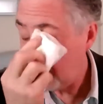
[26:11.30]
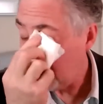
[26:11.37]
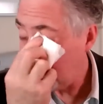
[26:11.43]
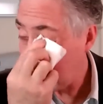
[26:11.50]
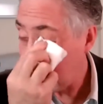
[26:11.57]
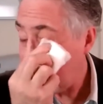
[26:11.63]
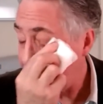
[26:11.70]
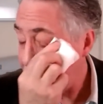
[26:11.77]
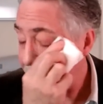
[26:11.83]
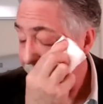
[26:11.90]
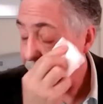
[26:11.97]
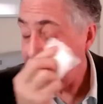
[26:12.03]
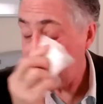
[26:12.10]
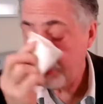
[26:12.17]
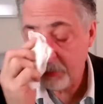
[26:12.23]
economy,
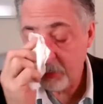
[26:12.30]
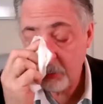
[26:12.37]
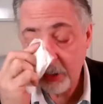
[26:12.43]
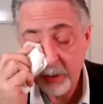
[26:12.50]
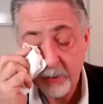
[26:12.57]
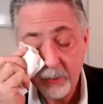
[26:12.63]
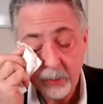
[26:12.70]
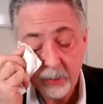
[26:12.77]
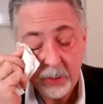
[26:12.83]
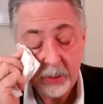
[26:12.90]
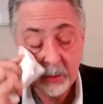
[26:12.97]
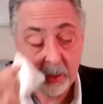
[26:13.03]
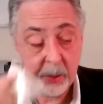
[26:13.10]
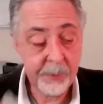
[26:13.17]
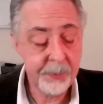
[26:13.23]
and for whatever
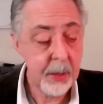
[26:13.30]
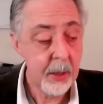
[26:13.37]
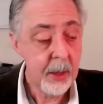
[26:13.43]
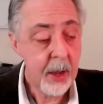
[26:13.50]
reason,